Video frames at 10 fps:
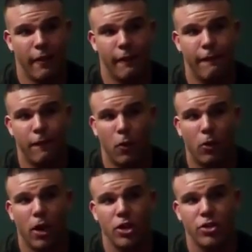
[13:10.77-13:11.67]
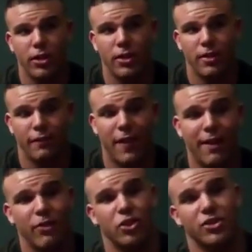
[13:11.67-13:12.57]
400 to
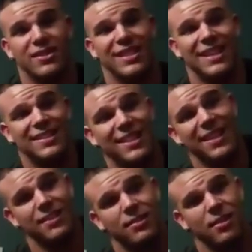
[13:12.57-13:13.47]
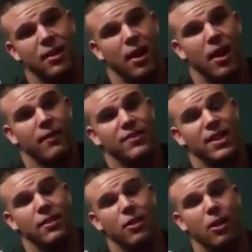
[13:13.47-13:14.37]
500 cc's of
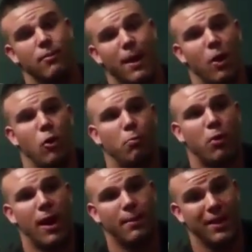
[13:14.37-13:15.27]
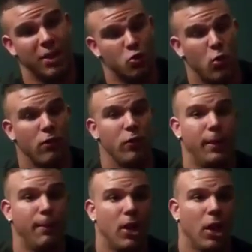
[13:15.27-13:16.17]
synthol my whole prep in a
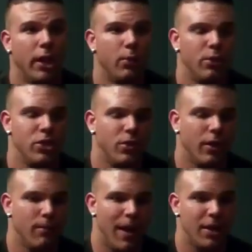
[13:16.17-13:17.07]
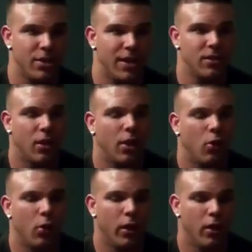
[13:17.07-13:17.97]
12-week period, which you can imagine that's a lot
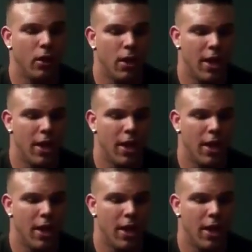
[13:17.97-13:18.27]
of oil